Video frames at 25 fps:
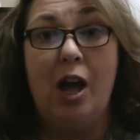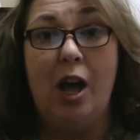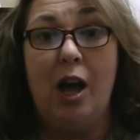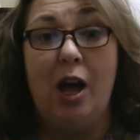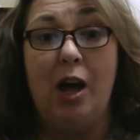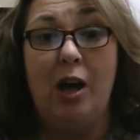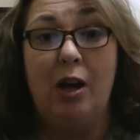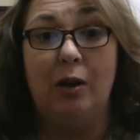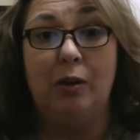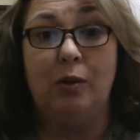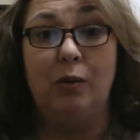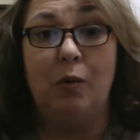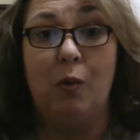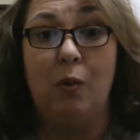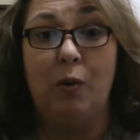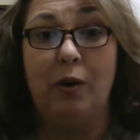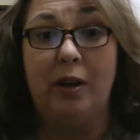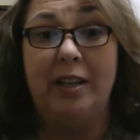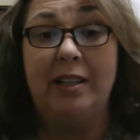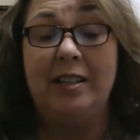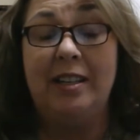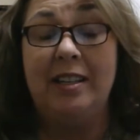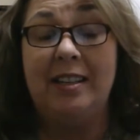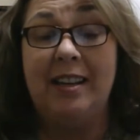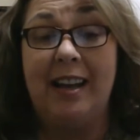
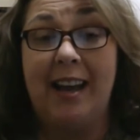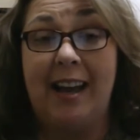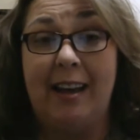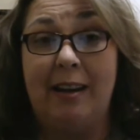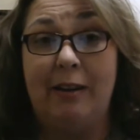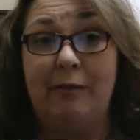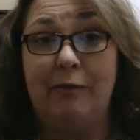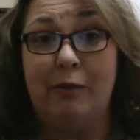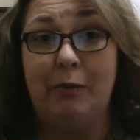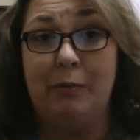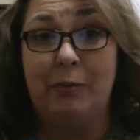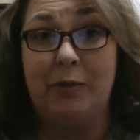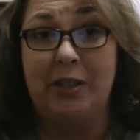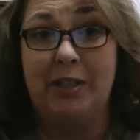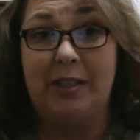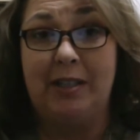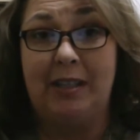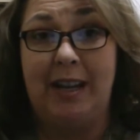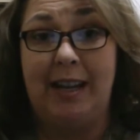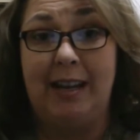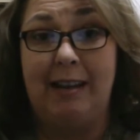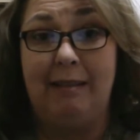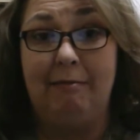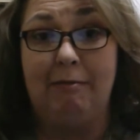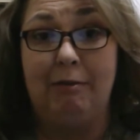according to data from the
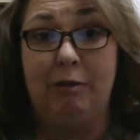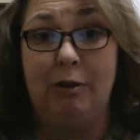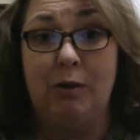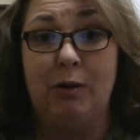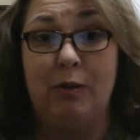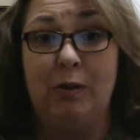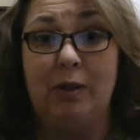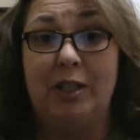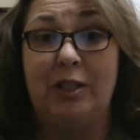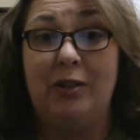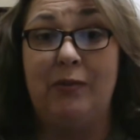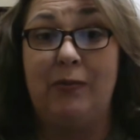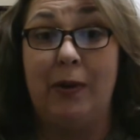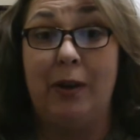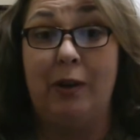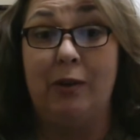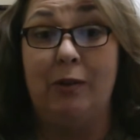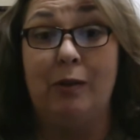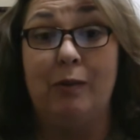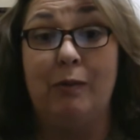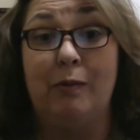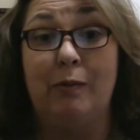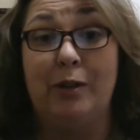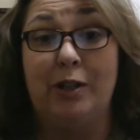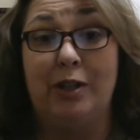St. Louis
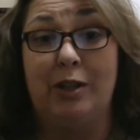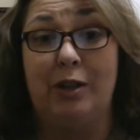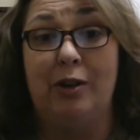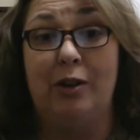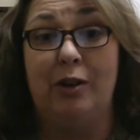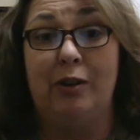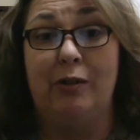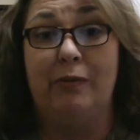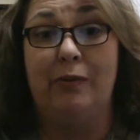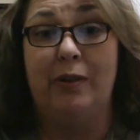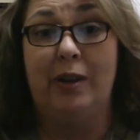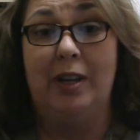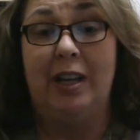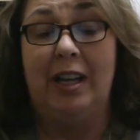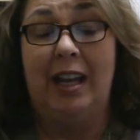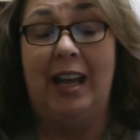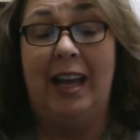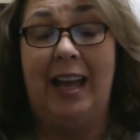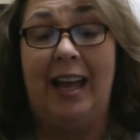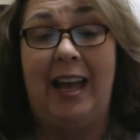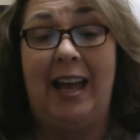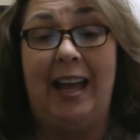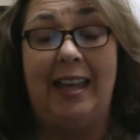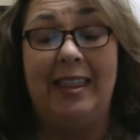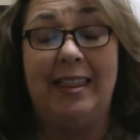Federal Reserve.
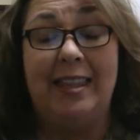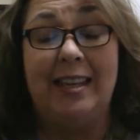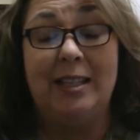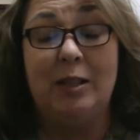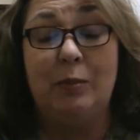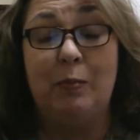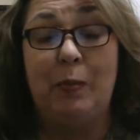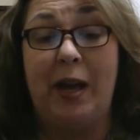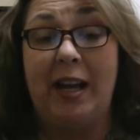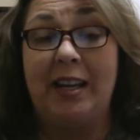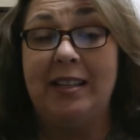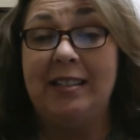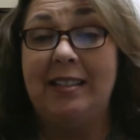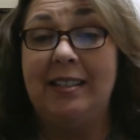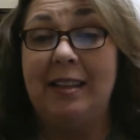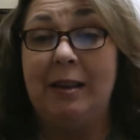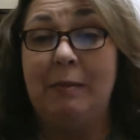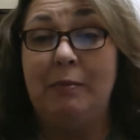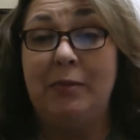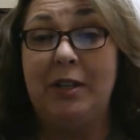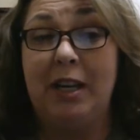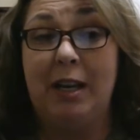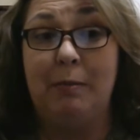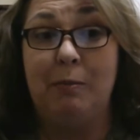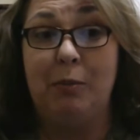And this past
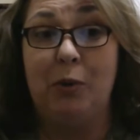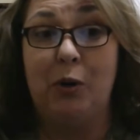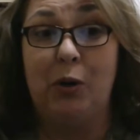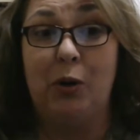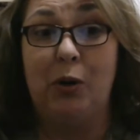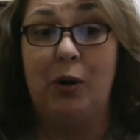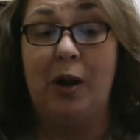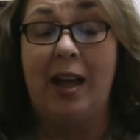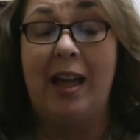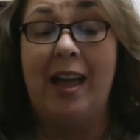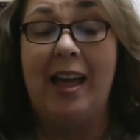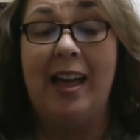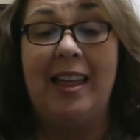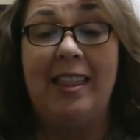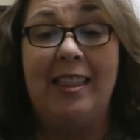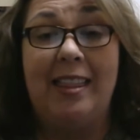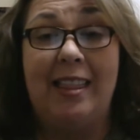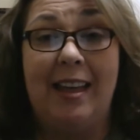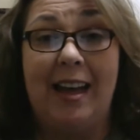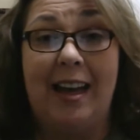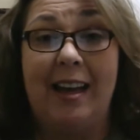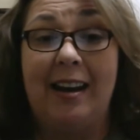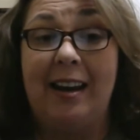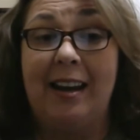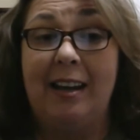September,
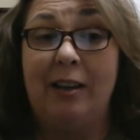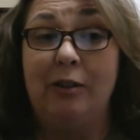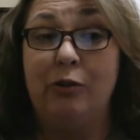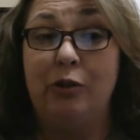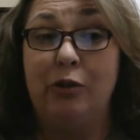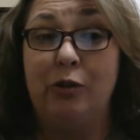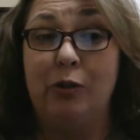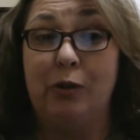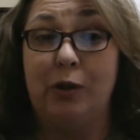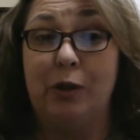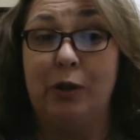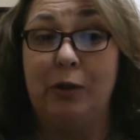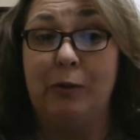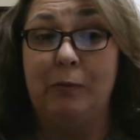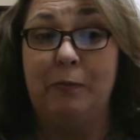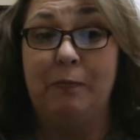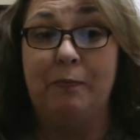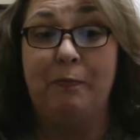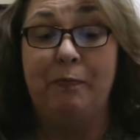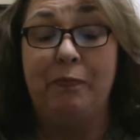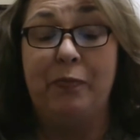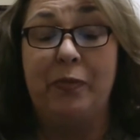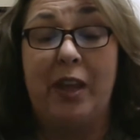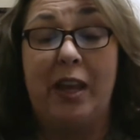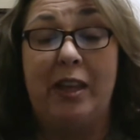that held true.
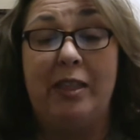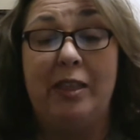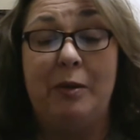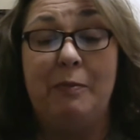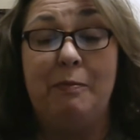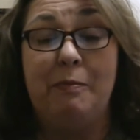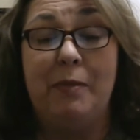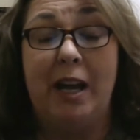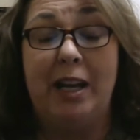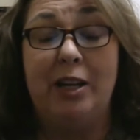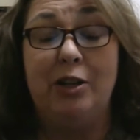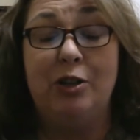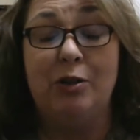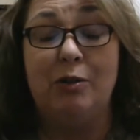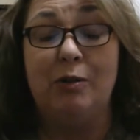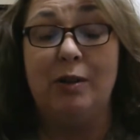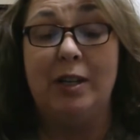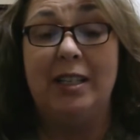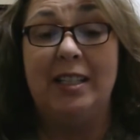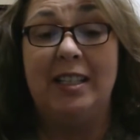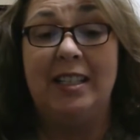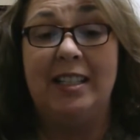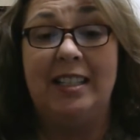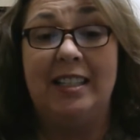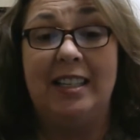The major
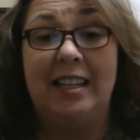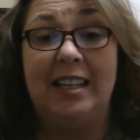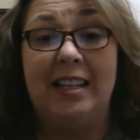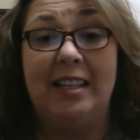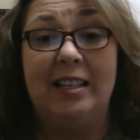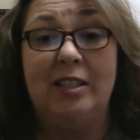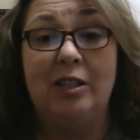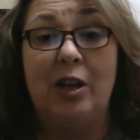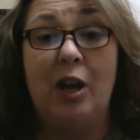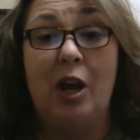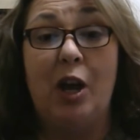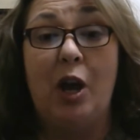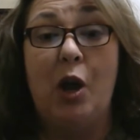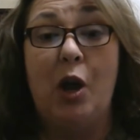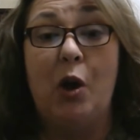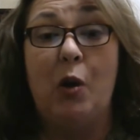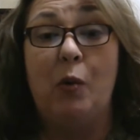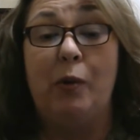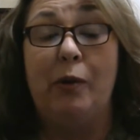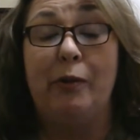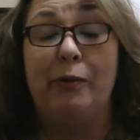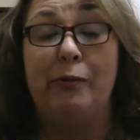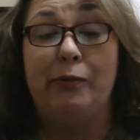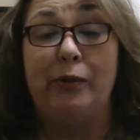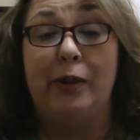indices
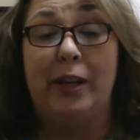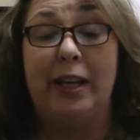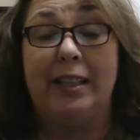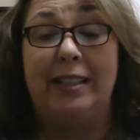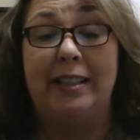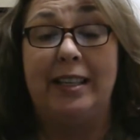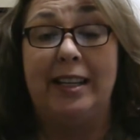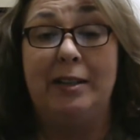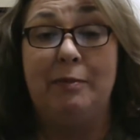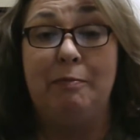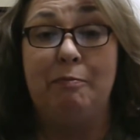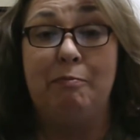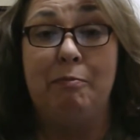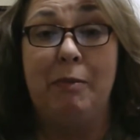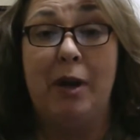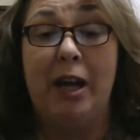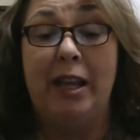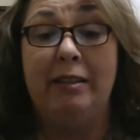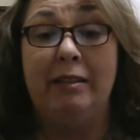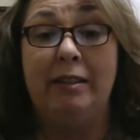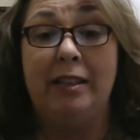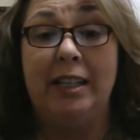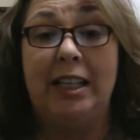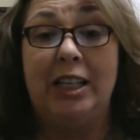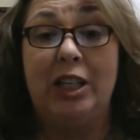reflected
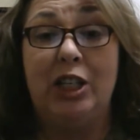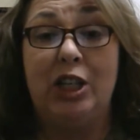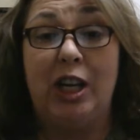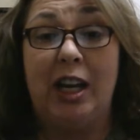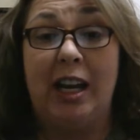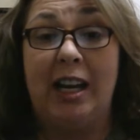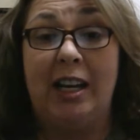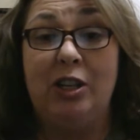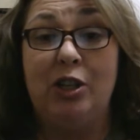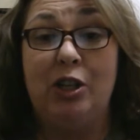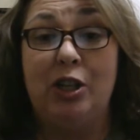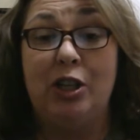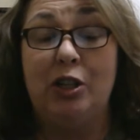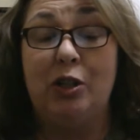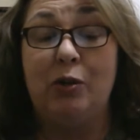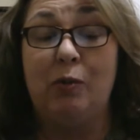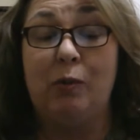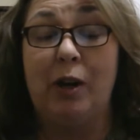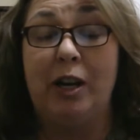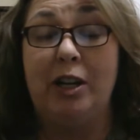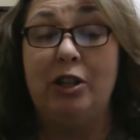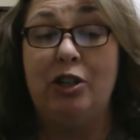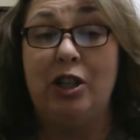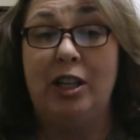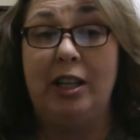monthly changes
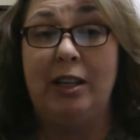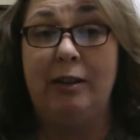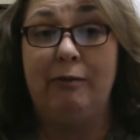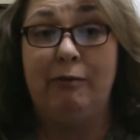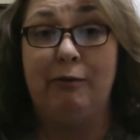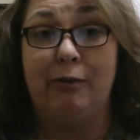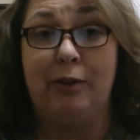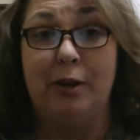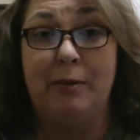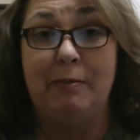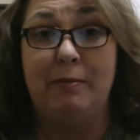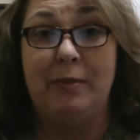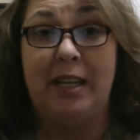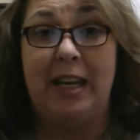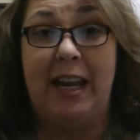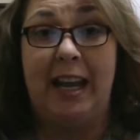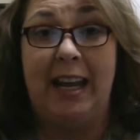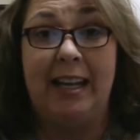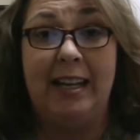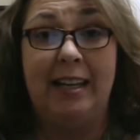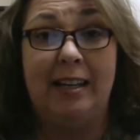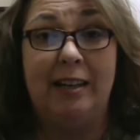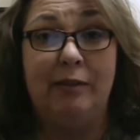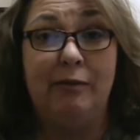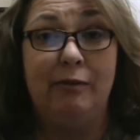ranging from
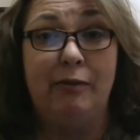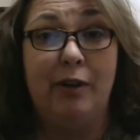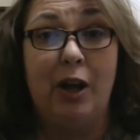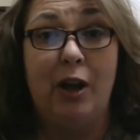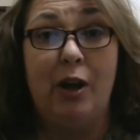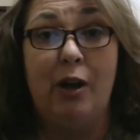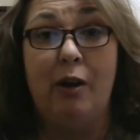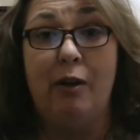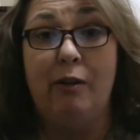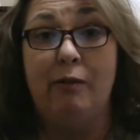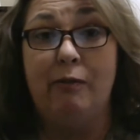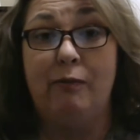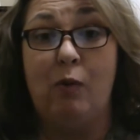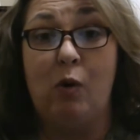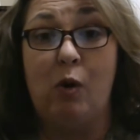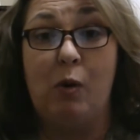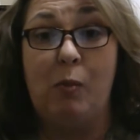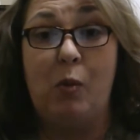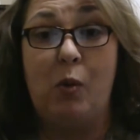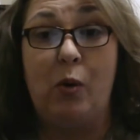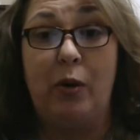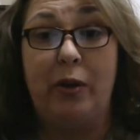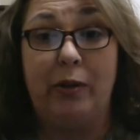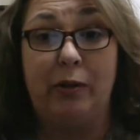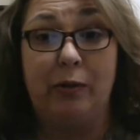negative
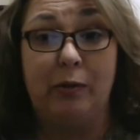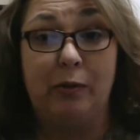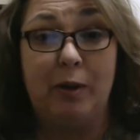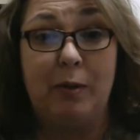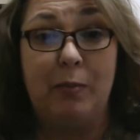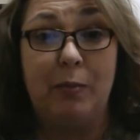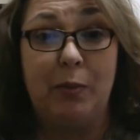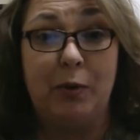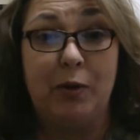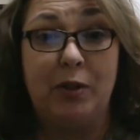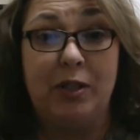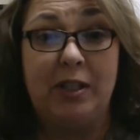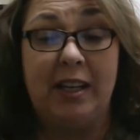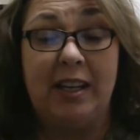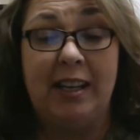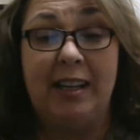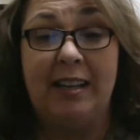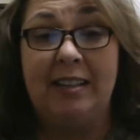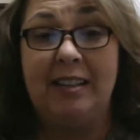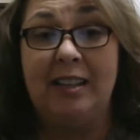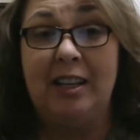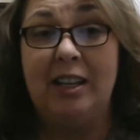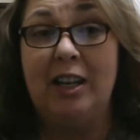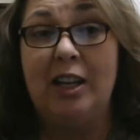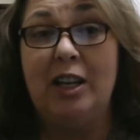
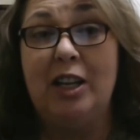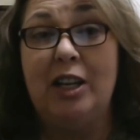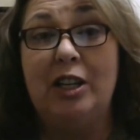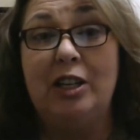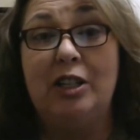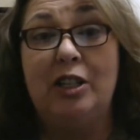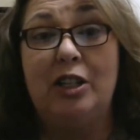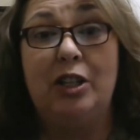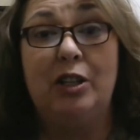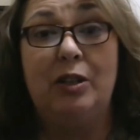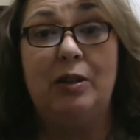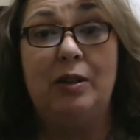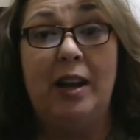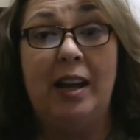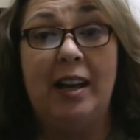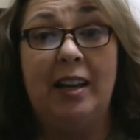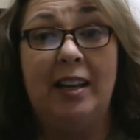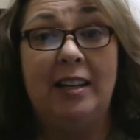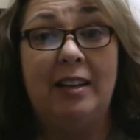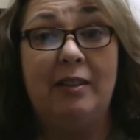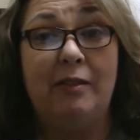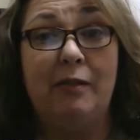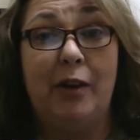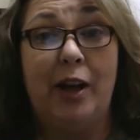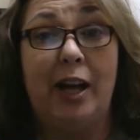4.3% to
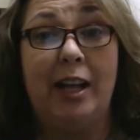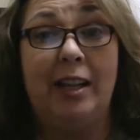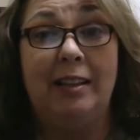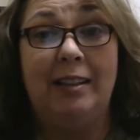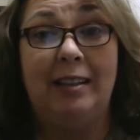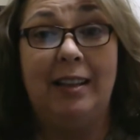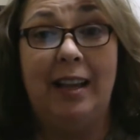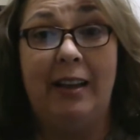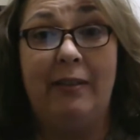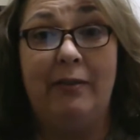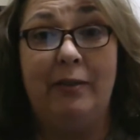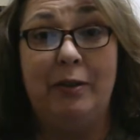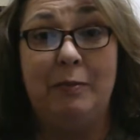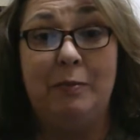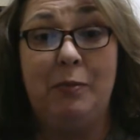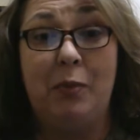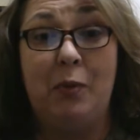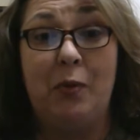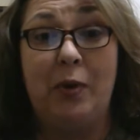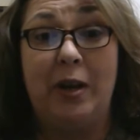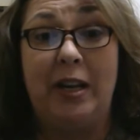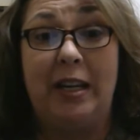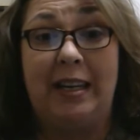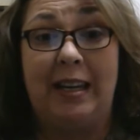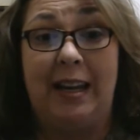negative
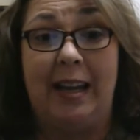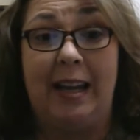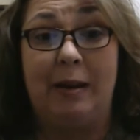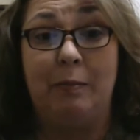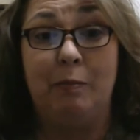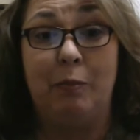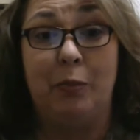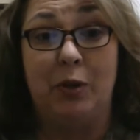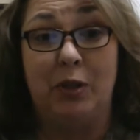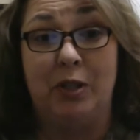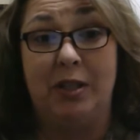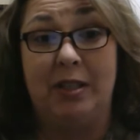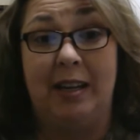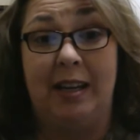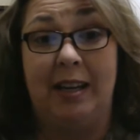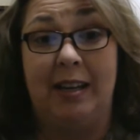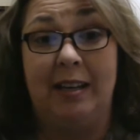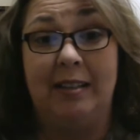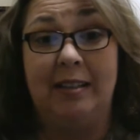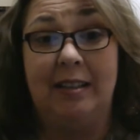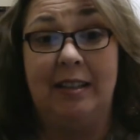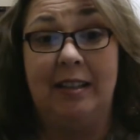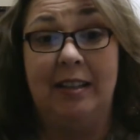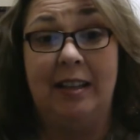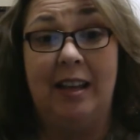
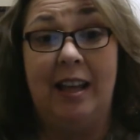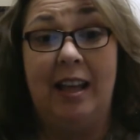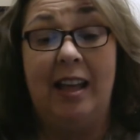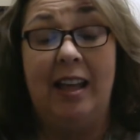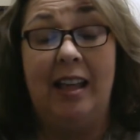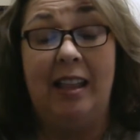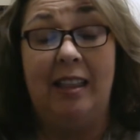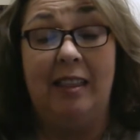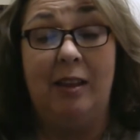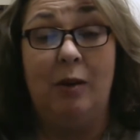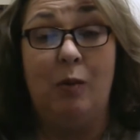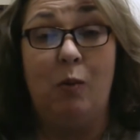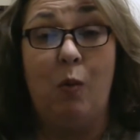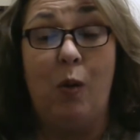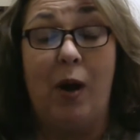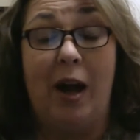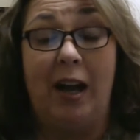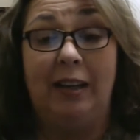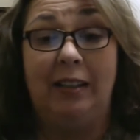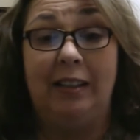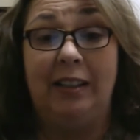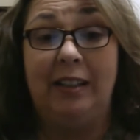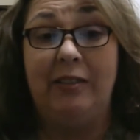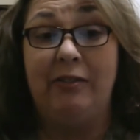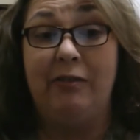11.9%. The
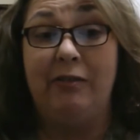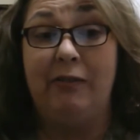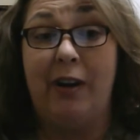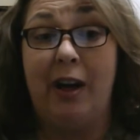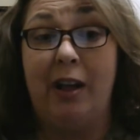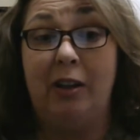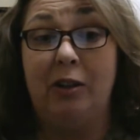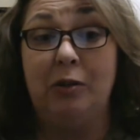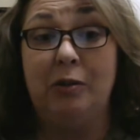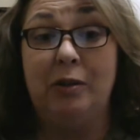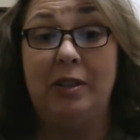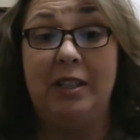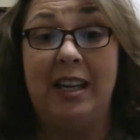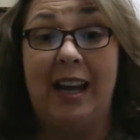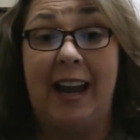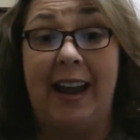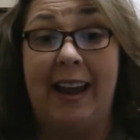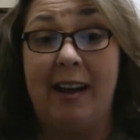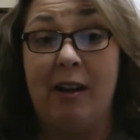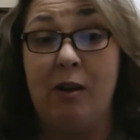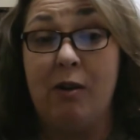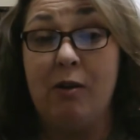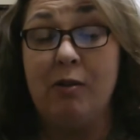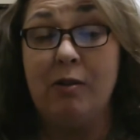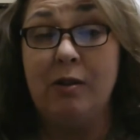widely followed
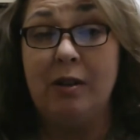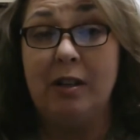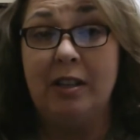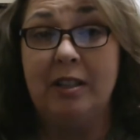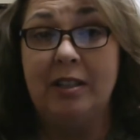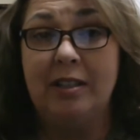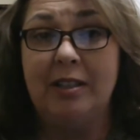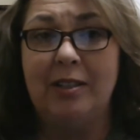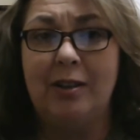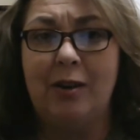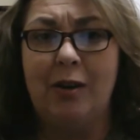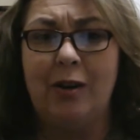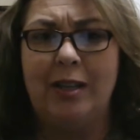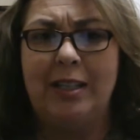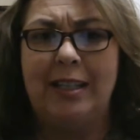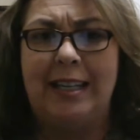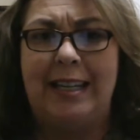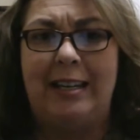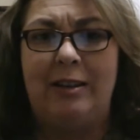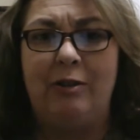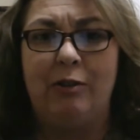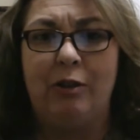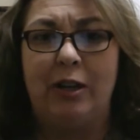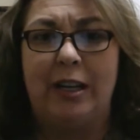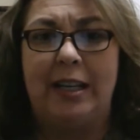Dow saw a
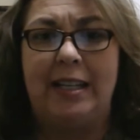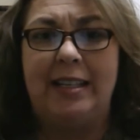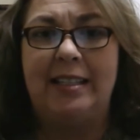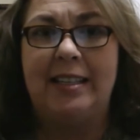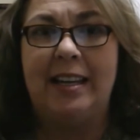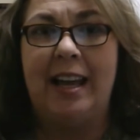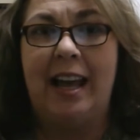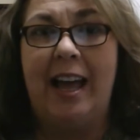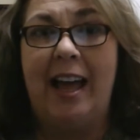decrease